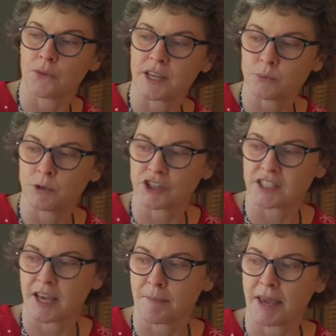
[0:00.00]
benefit
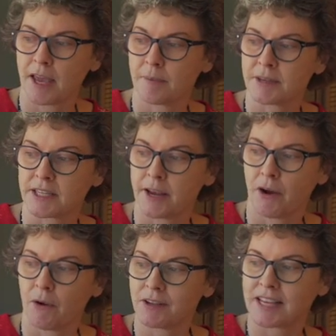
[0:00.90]
for students to
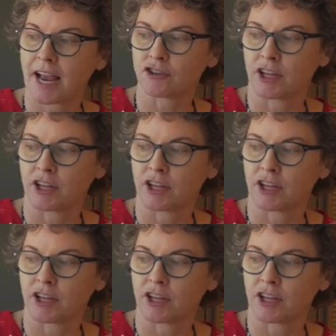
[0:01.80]
choose Early